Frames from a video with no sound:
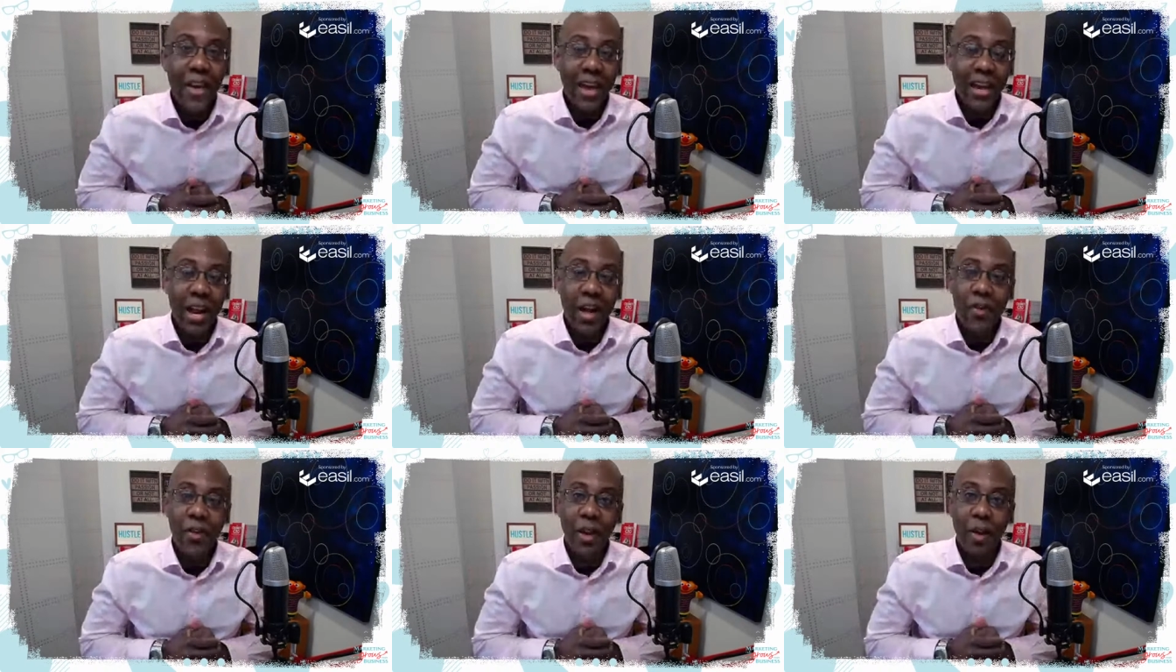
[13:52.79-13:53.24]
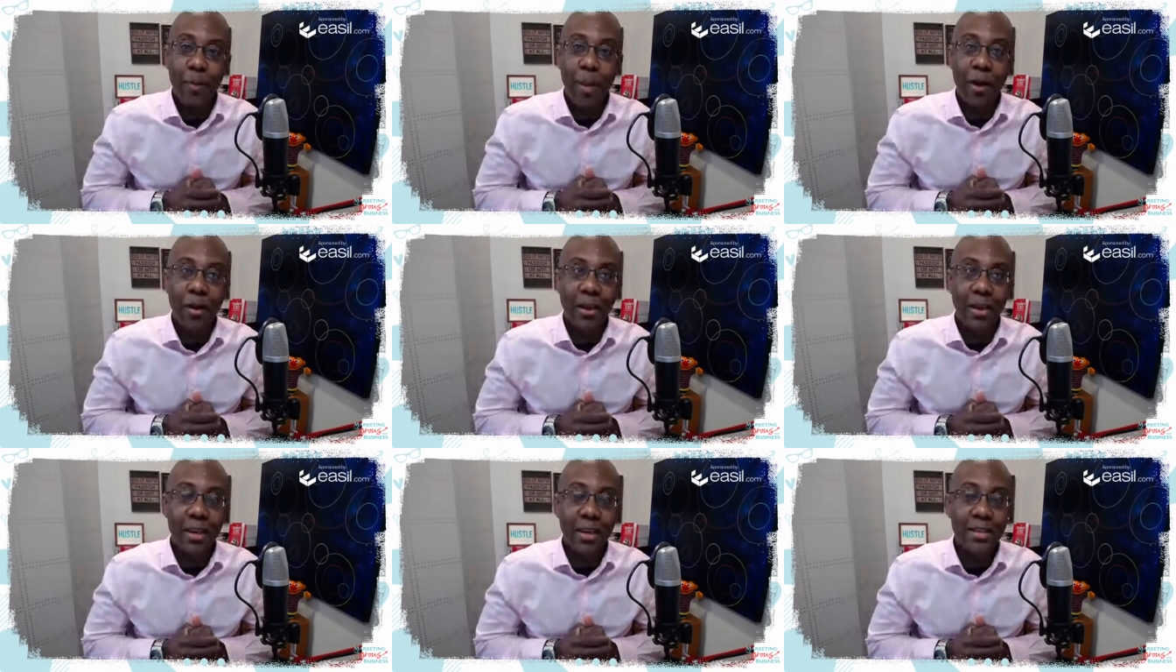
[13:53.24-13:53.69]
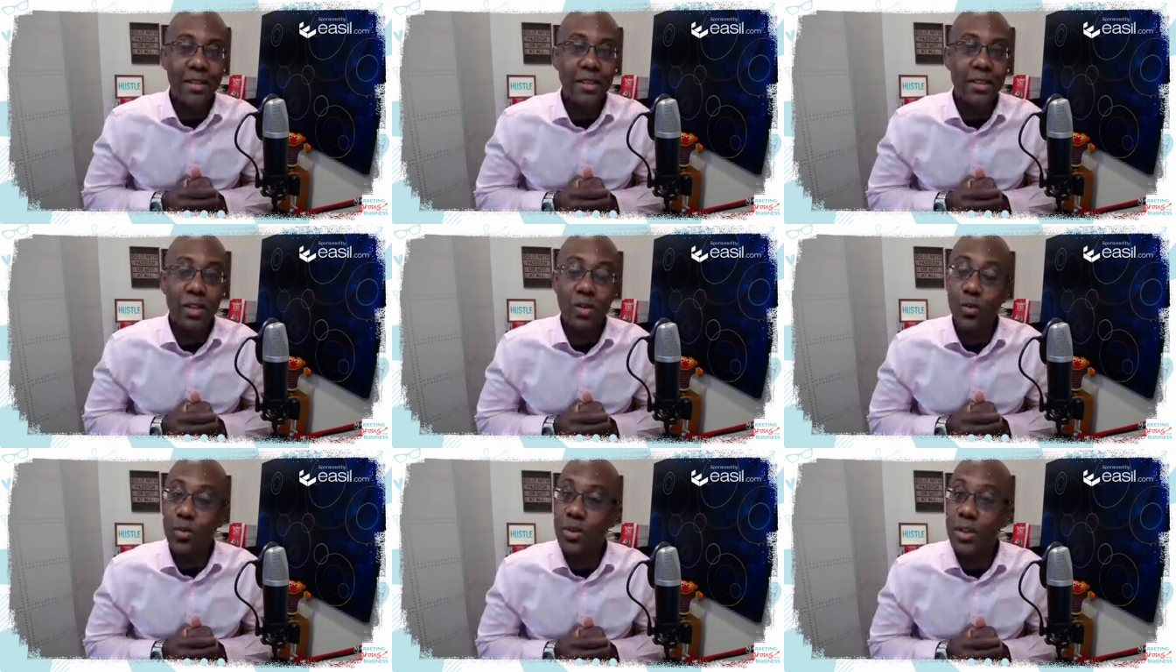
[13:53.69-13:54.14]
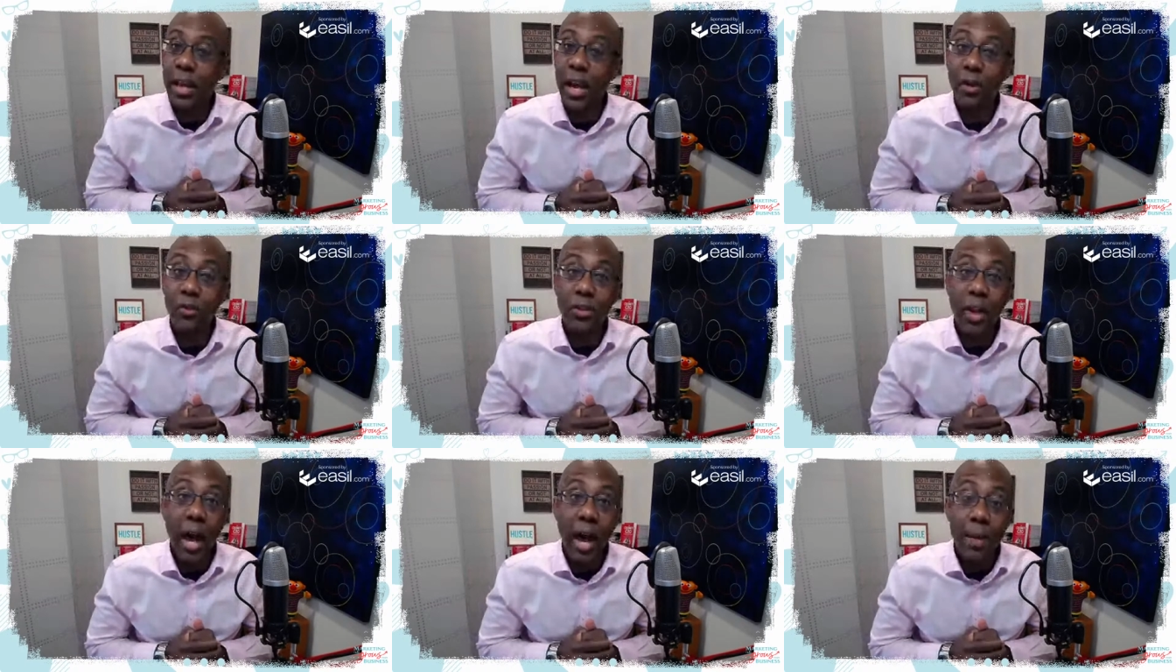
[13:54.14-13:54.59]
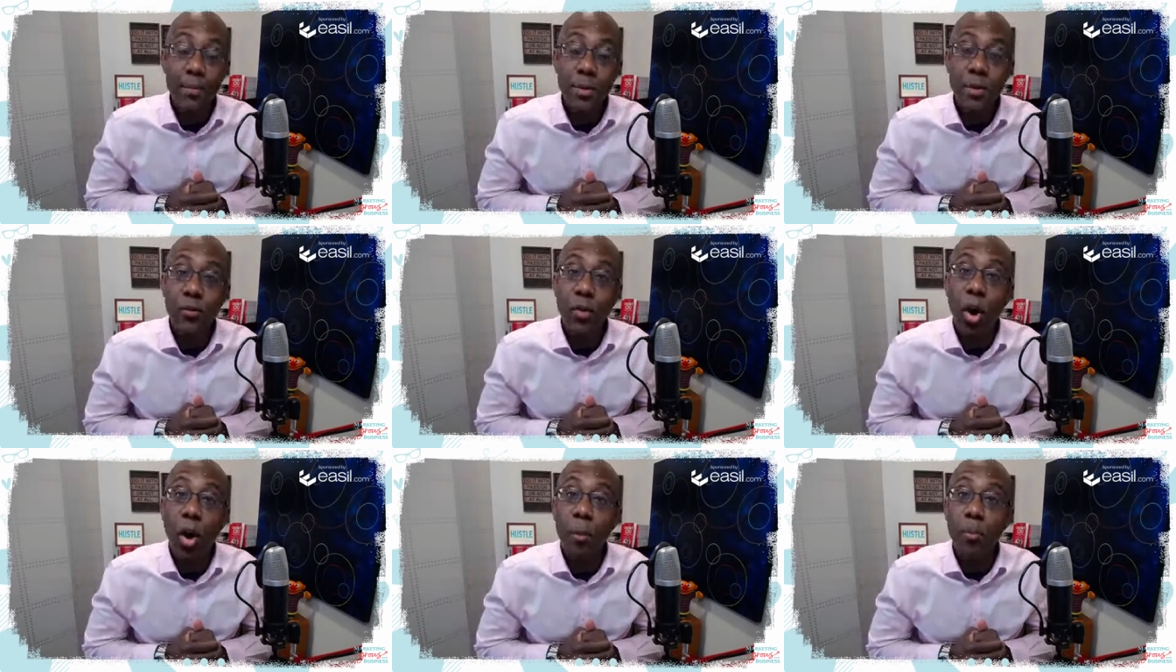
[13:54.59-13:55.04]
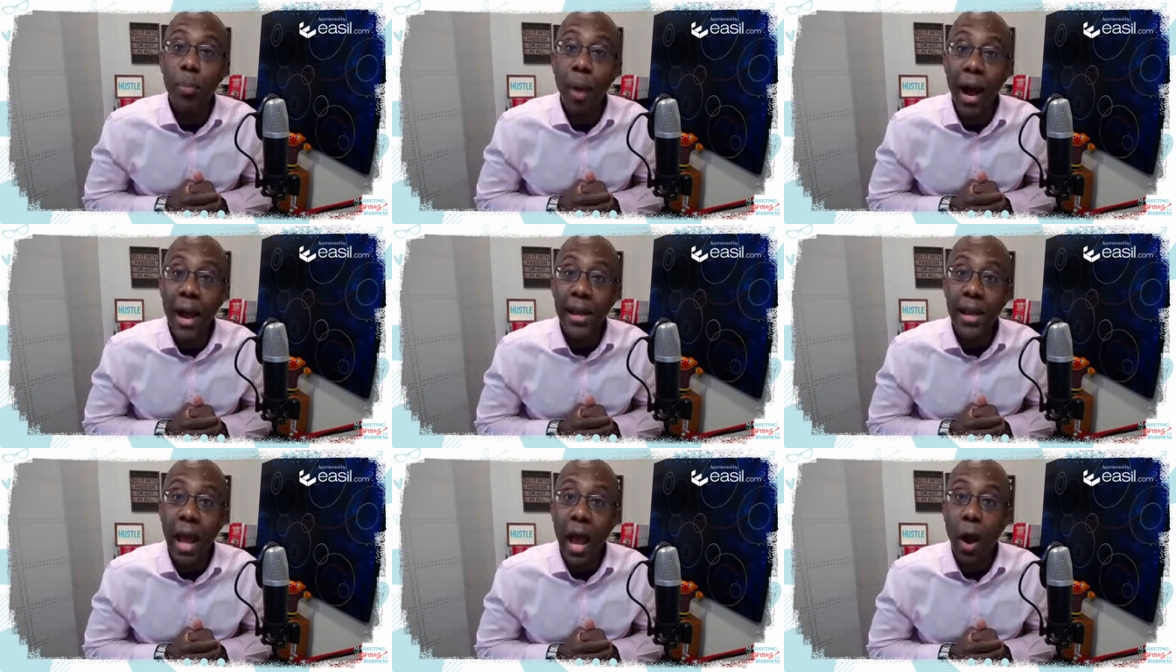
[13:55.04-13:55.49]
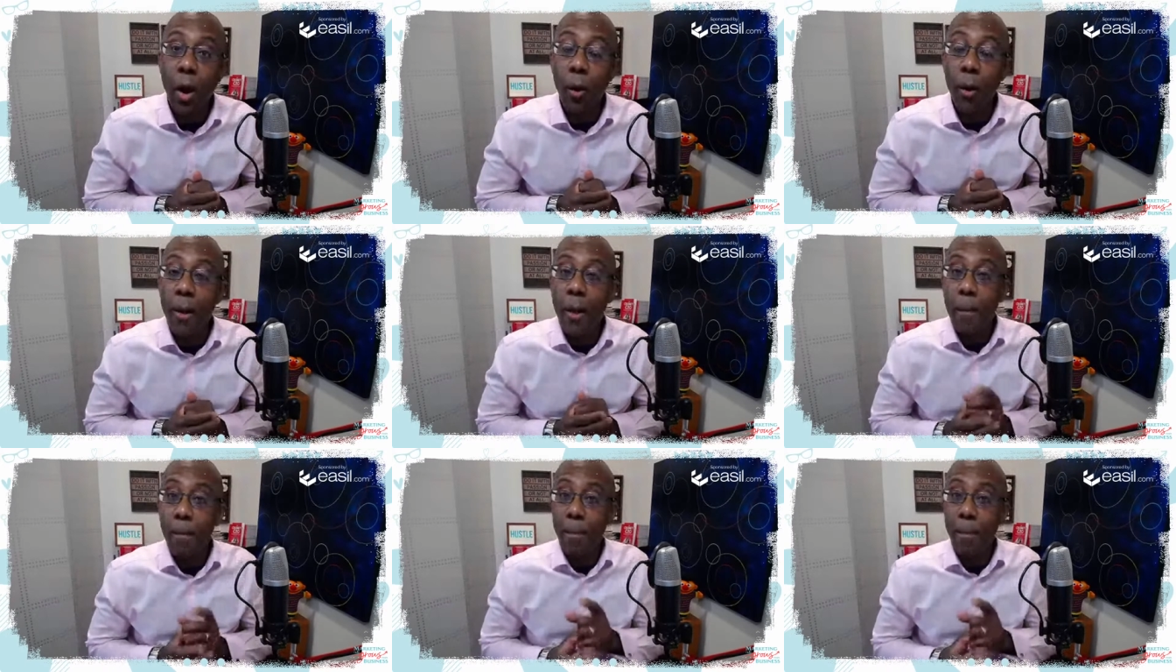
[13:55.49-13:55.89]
And I think about kids, it's interesting how times have gone by now.